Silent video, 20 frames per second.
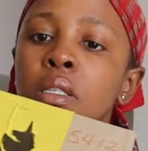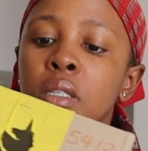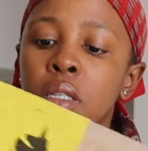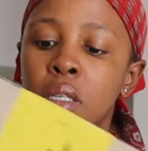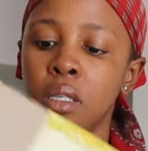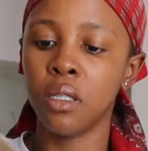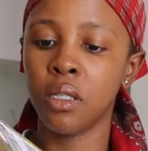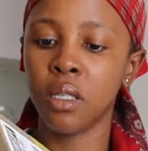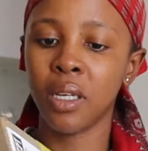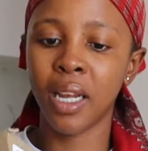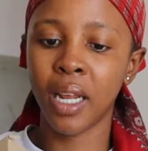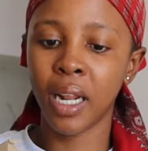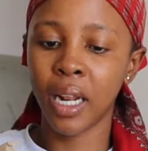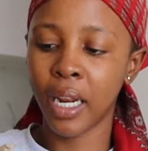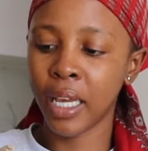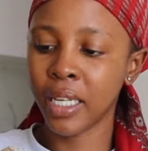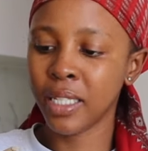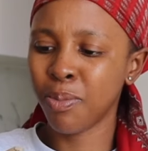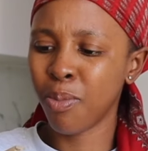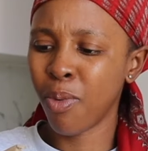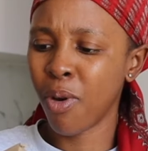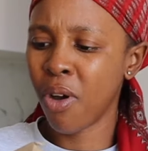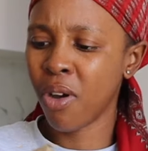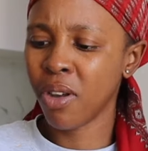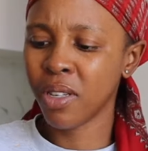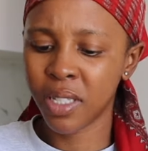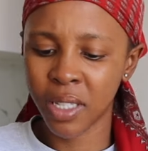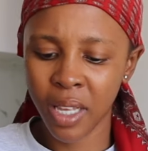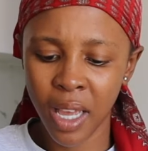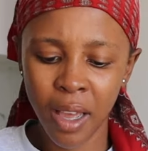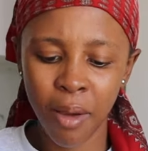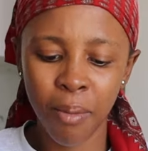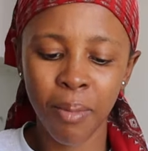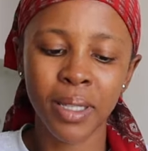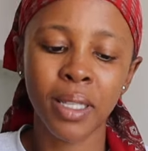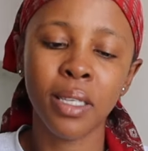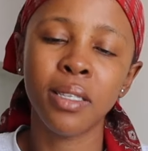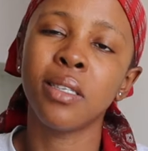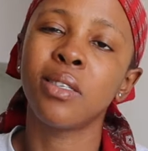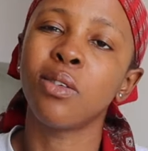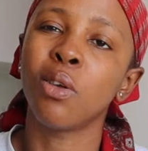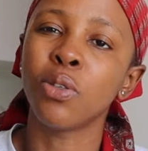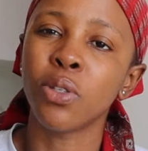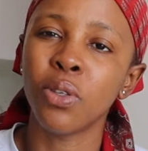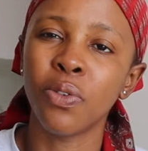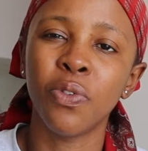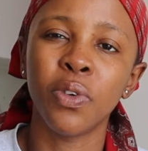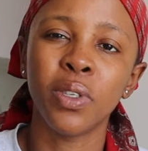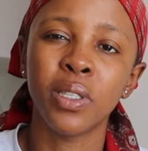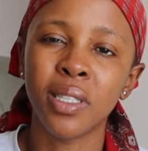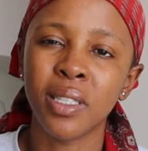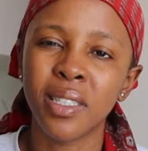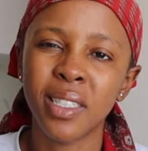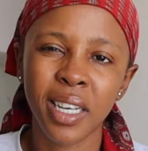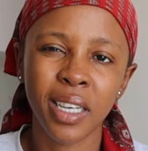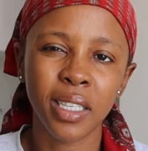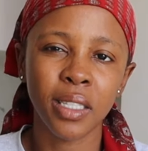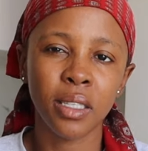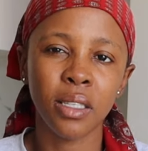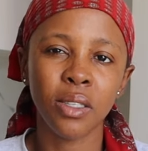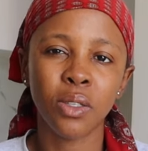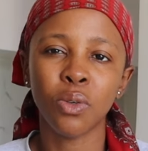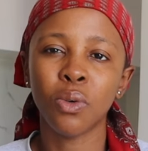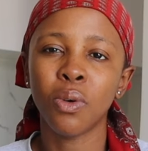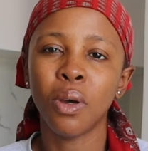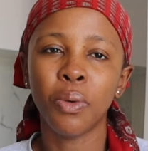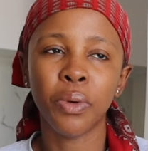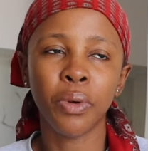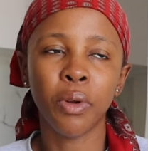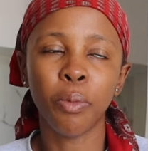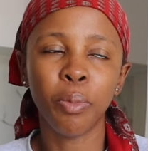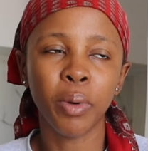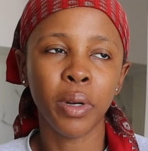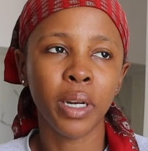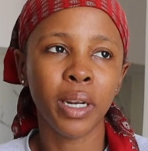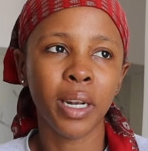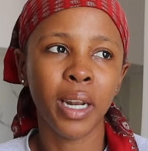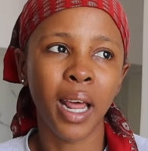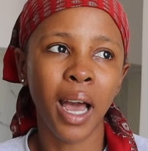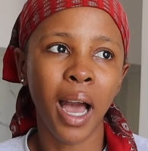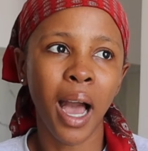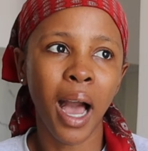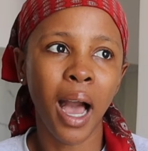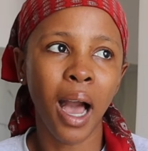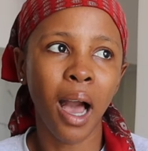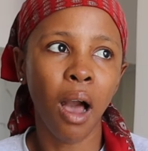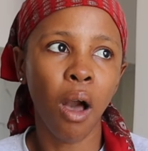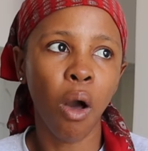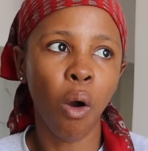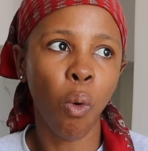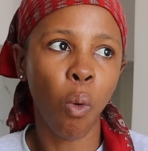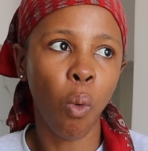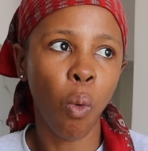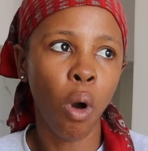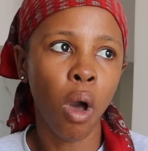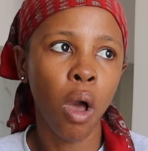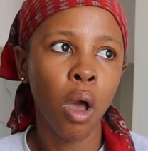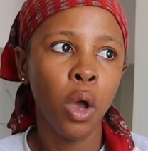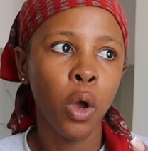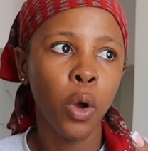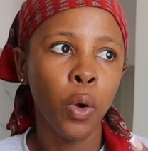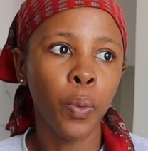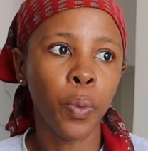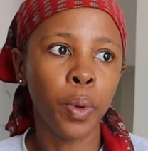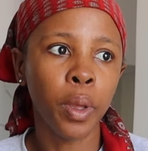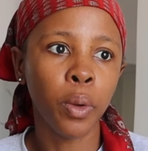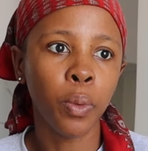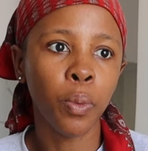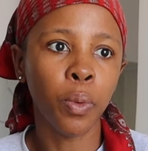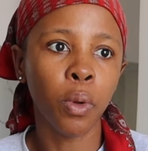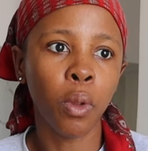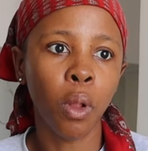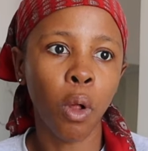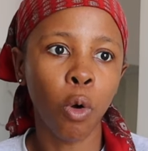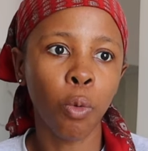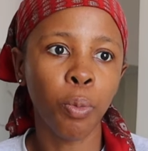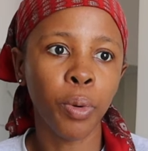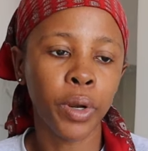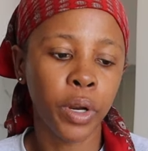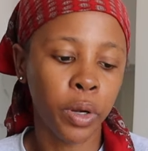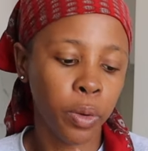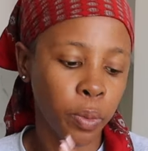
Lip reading: is this clicks box, but this is also for Stacy, so I won't open it now. We will open